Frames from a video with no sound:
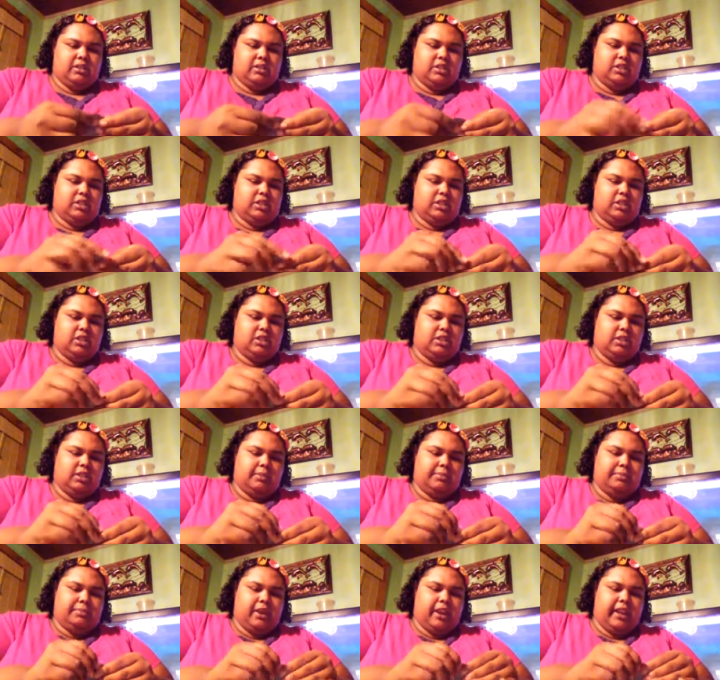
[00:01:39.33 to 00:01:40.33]
just gonna
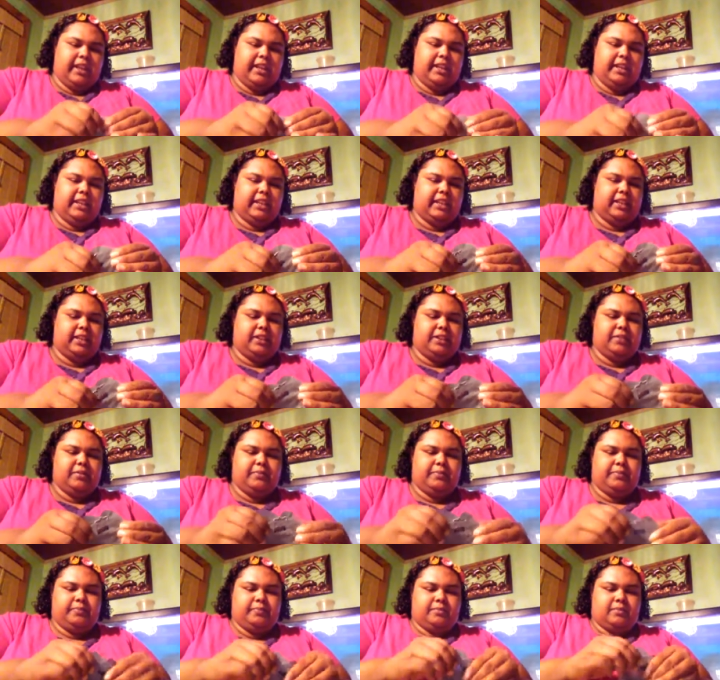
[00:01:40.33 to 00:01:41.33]
jump right in
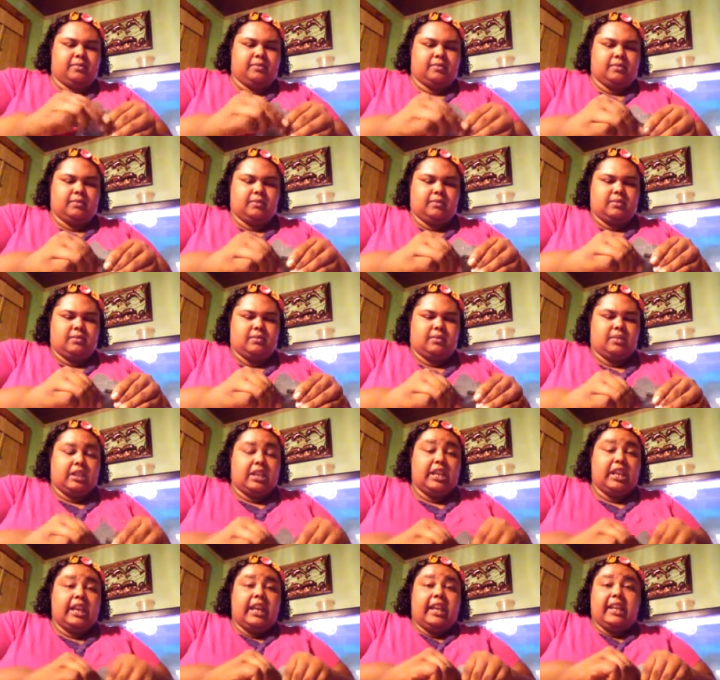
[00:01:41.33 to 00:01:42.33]
here
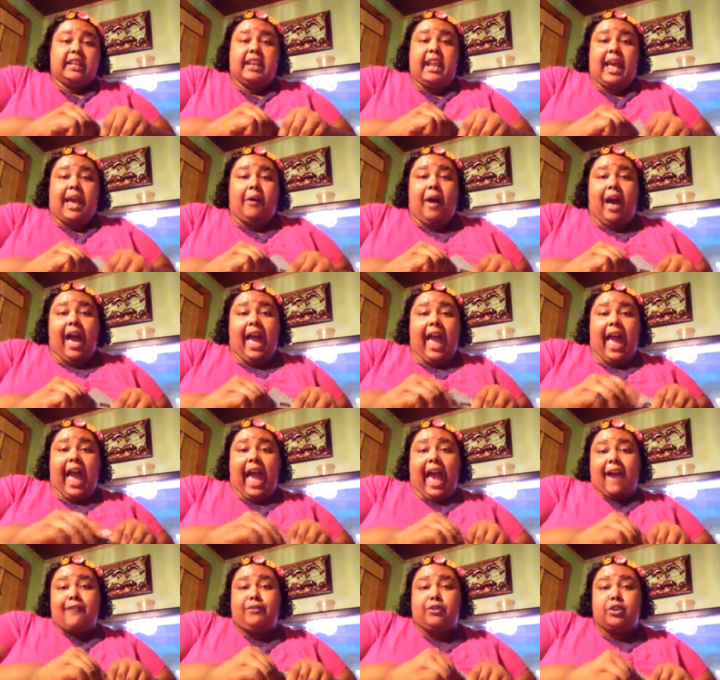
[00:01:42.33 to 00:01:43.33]
now I
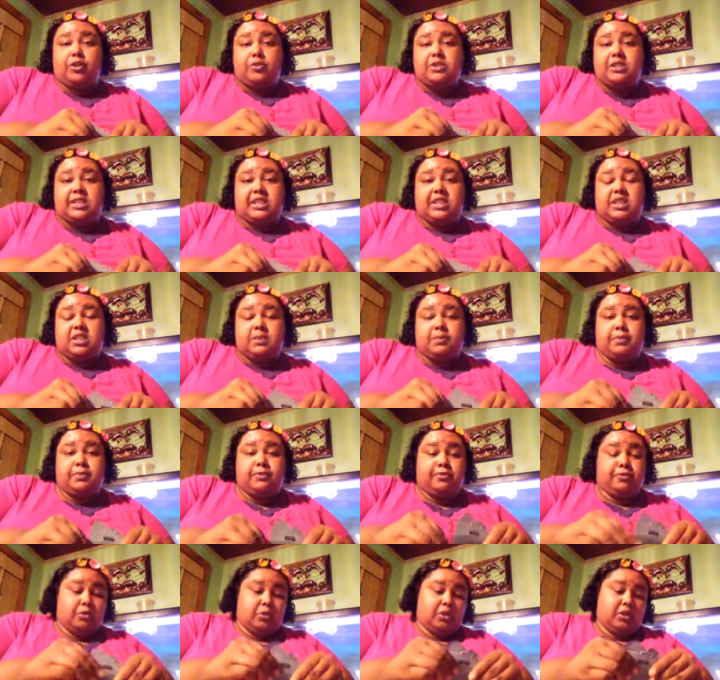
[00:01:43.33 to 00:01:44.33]
have used these
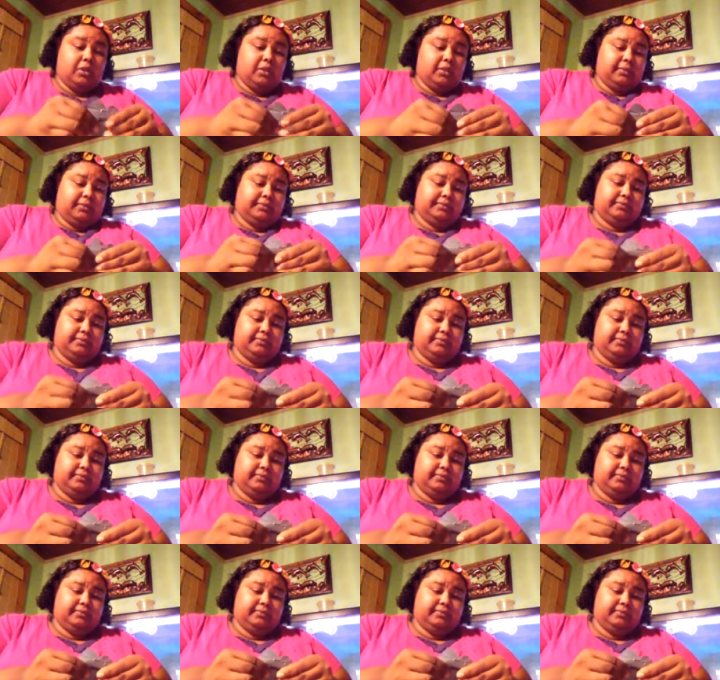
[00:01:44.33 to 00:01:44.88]
before